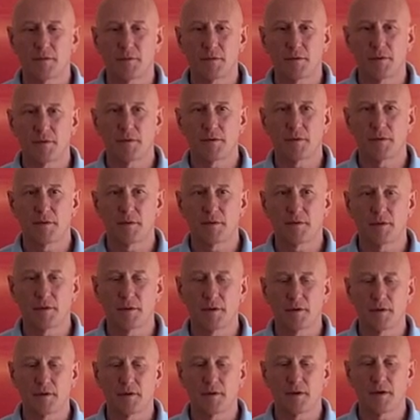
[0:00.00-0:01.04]

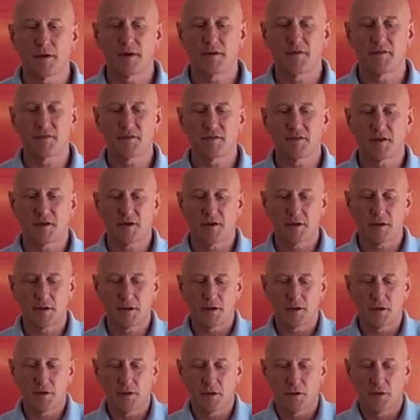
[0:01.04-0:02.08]

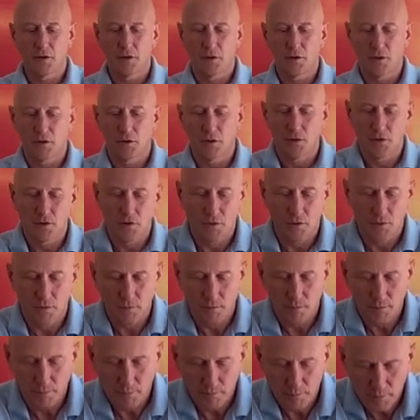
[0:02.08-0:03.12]

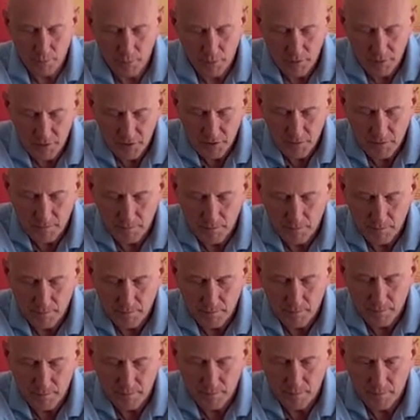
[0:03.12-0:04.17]

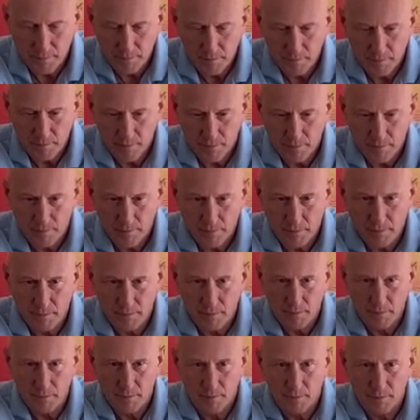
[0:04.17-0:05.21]

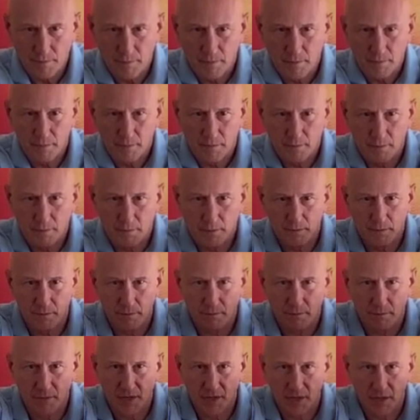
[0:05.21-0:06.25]

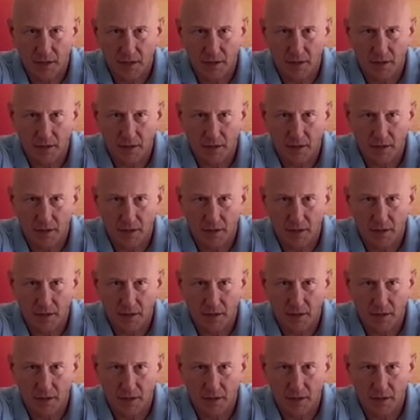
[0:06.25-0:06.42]
(silence)